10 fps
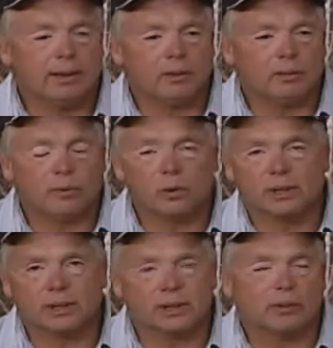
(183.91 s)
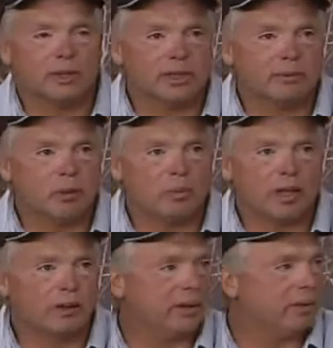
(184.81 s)
You know, of course, there's always something
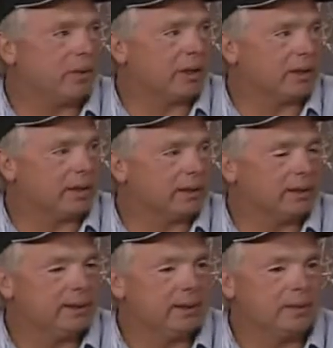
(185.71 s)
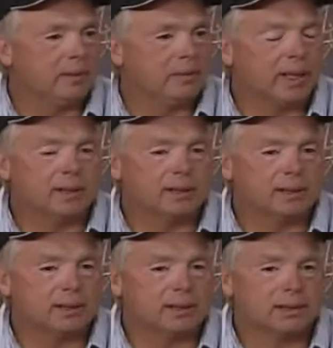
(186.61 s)
better on the market, but as
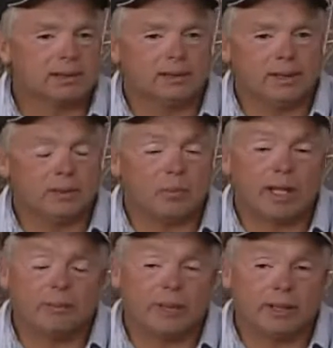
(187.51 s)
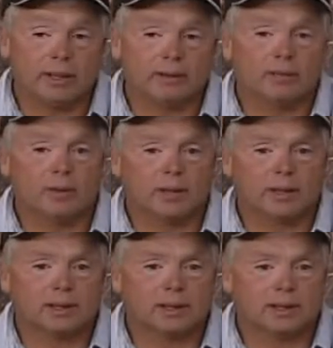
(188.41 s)
long as, in my opinion, of
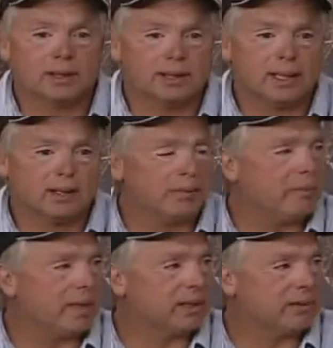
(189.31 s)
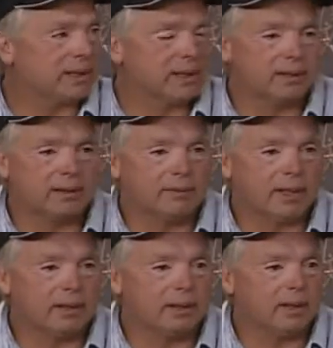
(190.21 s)
course, as long as it hasn't been messed with and stuff,
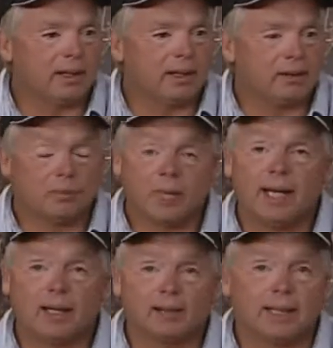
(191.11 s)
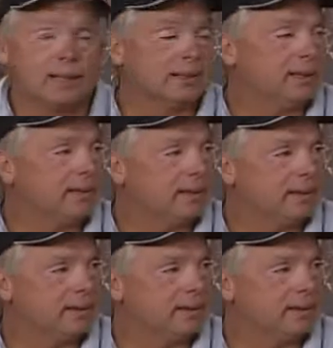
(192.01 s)
I don't. My house has it.